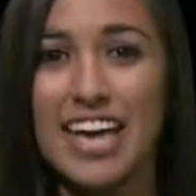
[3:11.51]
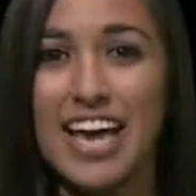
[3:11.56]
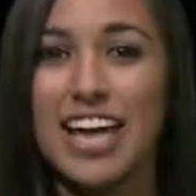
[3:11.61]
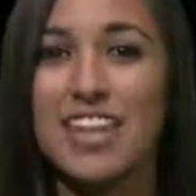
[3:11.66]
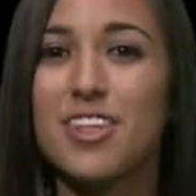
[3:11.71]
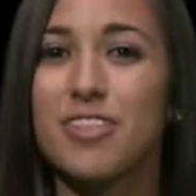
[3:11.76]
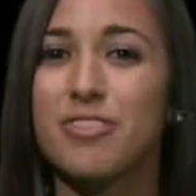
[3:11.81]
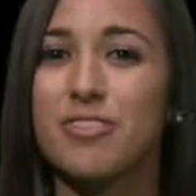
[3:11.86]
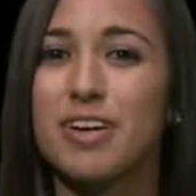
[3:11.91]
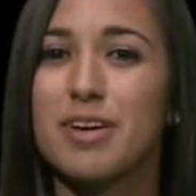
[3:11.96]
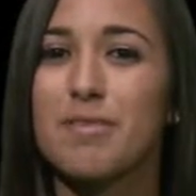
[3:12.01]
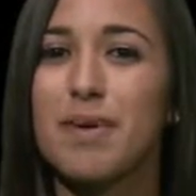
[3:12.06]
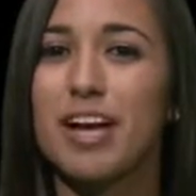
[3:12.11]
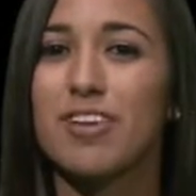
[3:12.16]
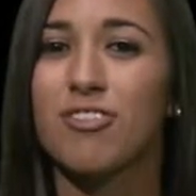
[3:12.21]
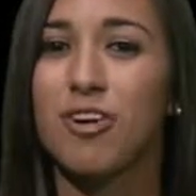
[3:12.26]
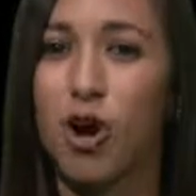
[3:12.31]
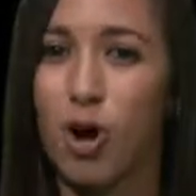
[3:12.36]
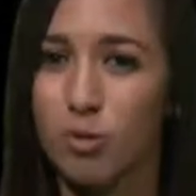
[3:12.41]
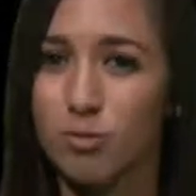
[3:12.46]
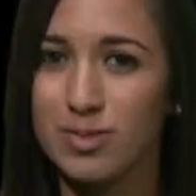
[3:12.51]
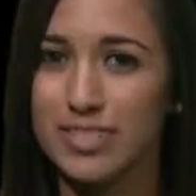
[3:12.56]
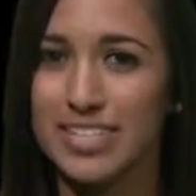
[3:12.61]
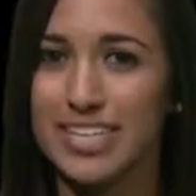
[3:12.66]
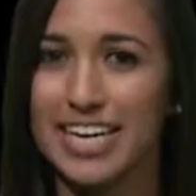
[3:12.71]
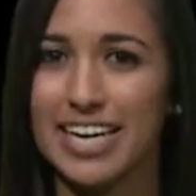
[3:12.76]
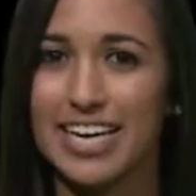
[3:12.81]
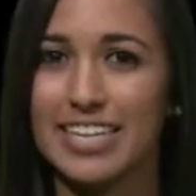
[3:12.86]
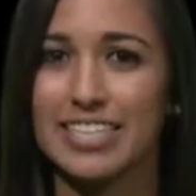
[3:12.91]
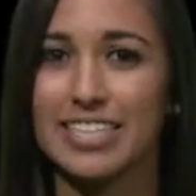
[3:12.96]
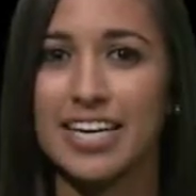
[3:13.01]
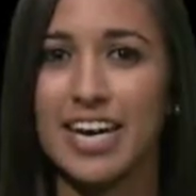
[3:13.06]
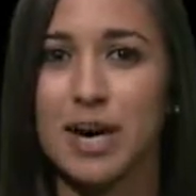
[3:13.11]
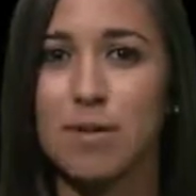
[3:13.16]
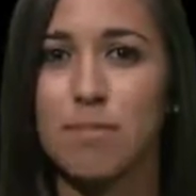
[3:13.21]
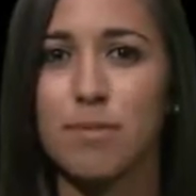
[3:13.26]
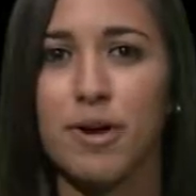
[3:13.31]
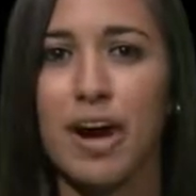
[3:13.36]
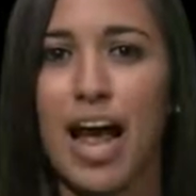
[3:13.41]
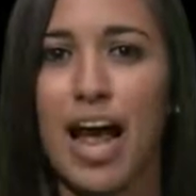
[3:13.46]
In the three-match homestand,
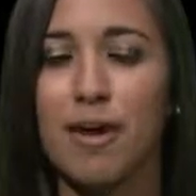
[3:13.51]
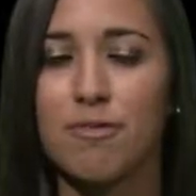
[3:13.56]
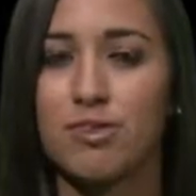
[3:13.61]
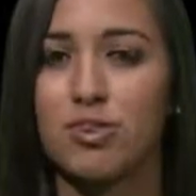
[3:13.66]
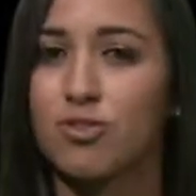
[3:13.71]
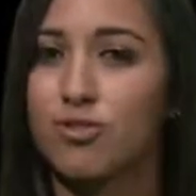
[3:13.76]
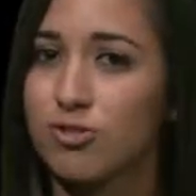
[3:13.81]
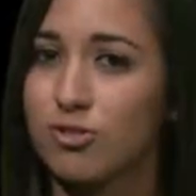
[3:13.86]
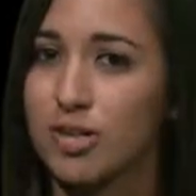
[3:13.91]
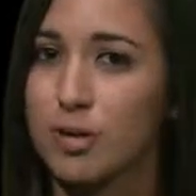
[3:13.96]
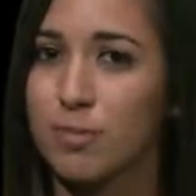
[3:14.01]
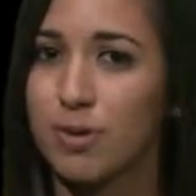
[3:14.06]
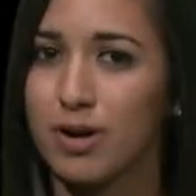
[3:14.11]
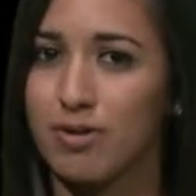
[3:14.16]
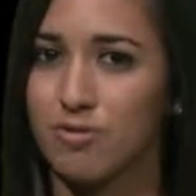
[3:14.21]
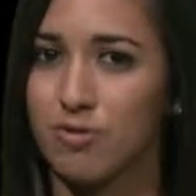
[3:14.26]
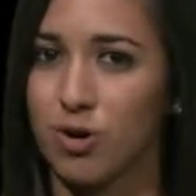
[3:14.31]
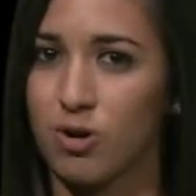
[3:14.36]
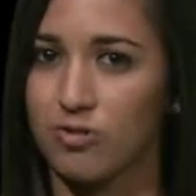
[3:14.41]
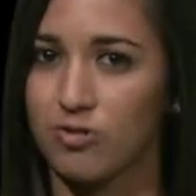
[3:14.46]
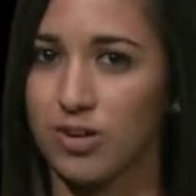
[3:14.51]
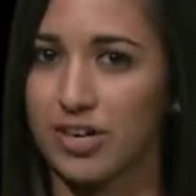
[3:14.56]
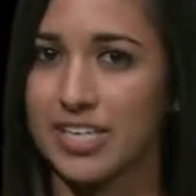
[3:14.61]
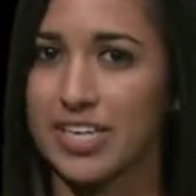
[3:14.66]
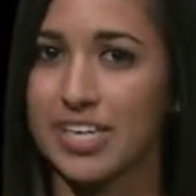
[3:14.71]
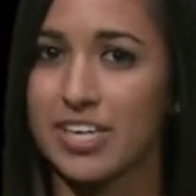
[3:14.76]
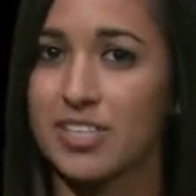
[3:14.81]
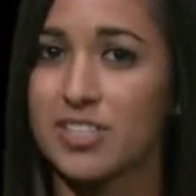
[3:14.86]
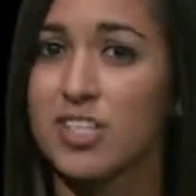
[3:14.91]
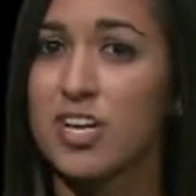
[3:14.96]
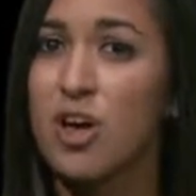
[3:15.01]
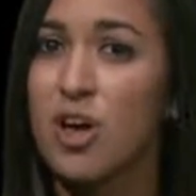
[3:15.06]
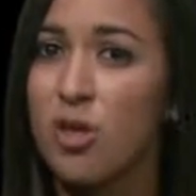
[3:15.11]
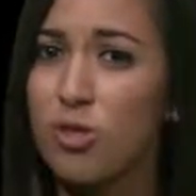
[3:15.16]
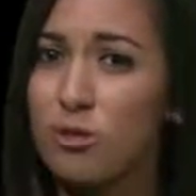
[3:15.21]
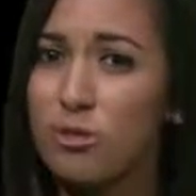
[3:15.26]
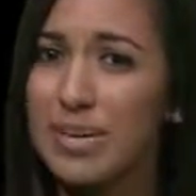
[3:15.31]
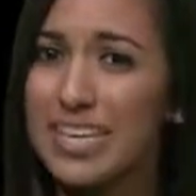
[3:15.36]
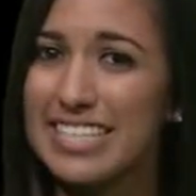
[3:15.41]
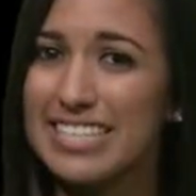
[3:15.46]
Kemper averaged 3.44 kills,
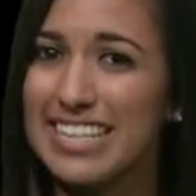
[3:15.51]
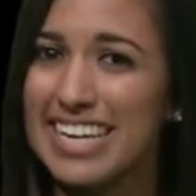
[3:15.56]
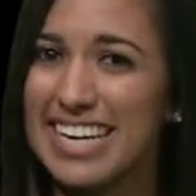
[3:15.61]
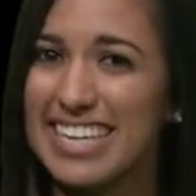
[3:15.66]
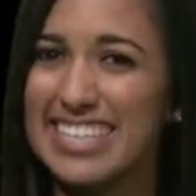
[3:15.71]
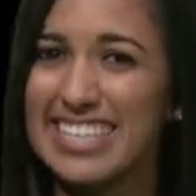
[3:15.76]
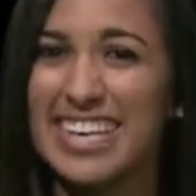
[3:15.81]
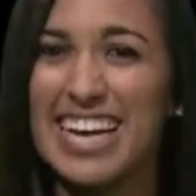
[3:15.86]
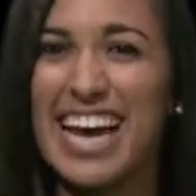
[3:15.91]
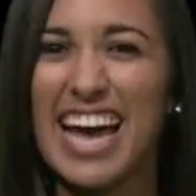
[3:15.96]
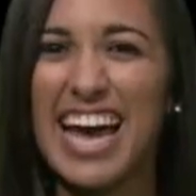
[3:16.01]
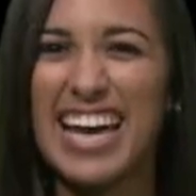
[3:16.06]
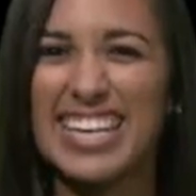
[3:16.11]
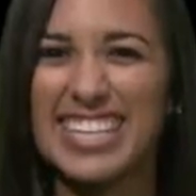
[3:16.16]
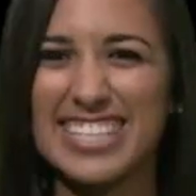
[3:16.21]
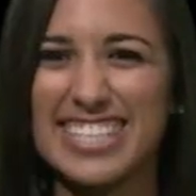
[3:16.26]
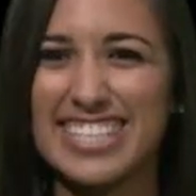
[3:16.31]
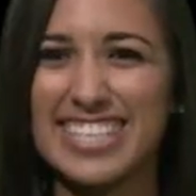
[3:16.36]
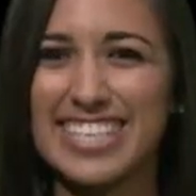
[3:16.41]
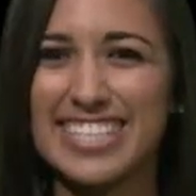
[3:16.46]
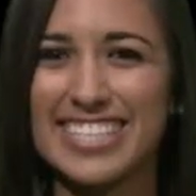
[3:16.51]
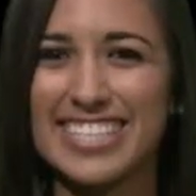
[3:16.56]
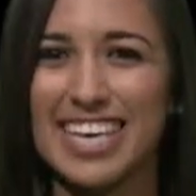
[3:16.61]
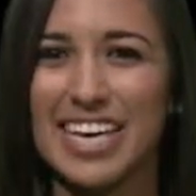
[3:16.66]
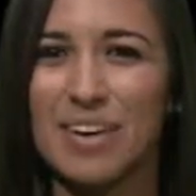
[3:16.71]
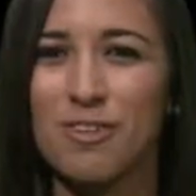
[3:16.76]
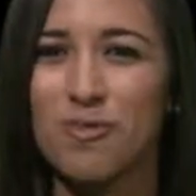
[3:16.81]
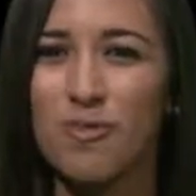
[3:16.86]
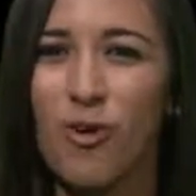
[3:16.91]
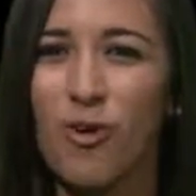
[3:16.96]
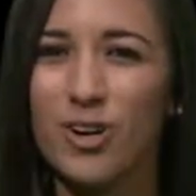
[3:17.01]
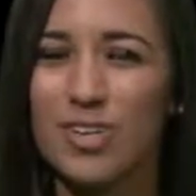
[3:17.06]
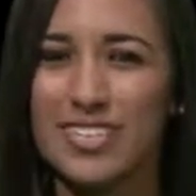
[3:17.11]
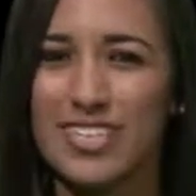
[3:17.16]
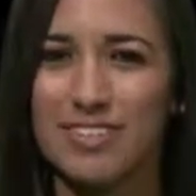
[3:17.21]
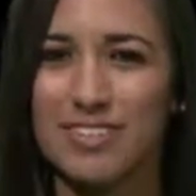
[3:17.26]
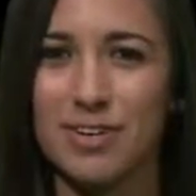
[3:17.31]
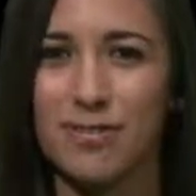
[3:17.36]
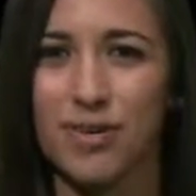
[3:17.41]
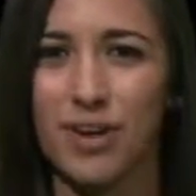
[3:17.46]
three digs, and a sizzling
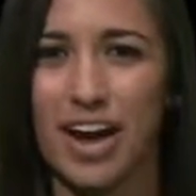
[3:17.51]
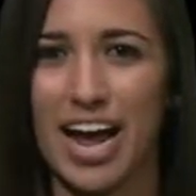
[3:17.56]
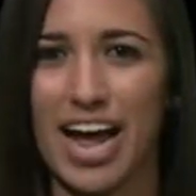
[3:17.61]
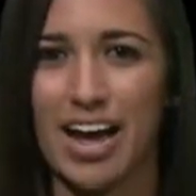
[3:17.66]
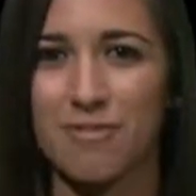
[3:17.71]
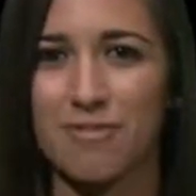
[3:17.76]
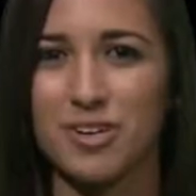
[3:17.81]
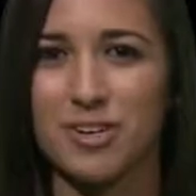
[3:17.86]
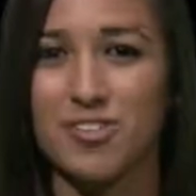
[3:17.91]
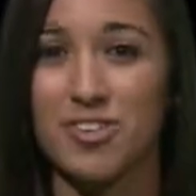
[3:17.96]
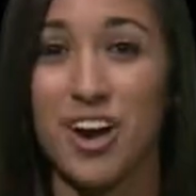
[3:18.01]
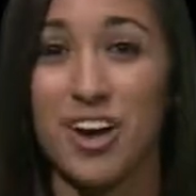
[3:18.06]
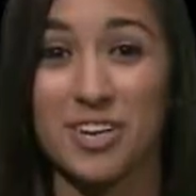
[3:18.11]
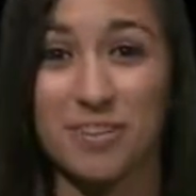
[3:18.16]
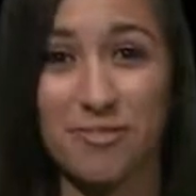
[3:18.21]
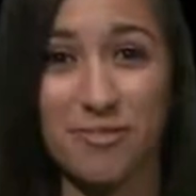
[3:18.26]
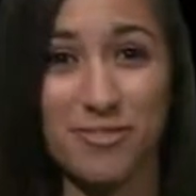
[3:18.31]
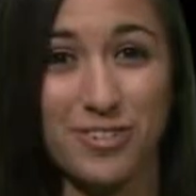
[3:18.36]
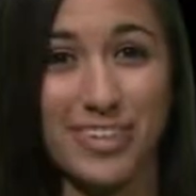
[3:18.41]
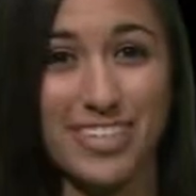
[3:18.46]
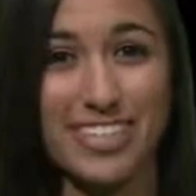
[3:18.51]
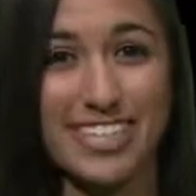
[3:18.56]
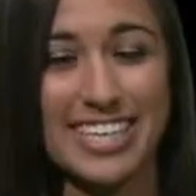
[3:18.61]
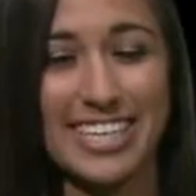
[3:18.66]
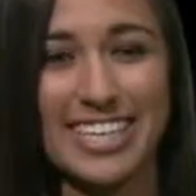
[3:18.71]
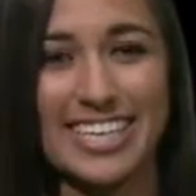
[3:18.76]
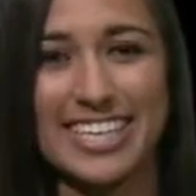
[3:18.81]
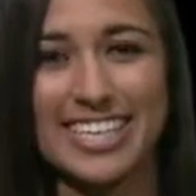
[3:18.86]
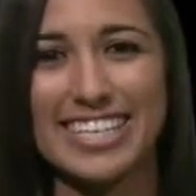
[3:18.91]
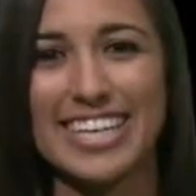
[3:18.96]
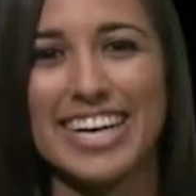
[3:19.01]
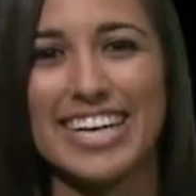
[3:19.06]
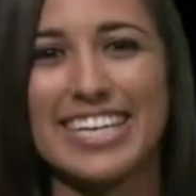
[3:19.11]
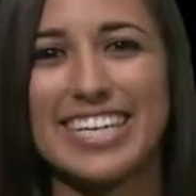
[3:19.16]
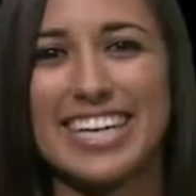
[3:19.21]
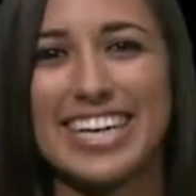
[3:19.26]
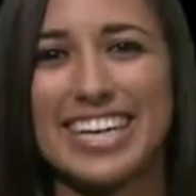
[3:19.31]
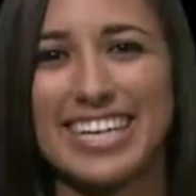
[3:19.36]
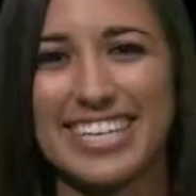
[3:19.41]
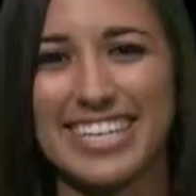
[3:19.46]
4.74 average. Are you feeling the heat yet,
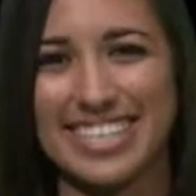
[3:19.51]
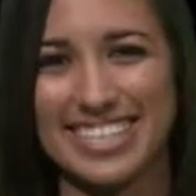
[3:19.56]
Nick?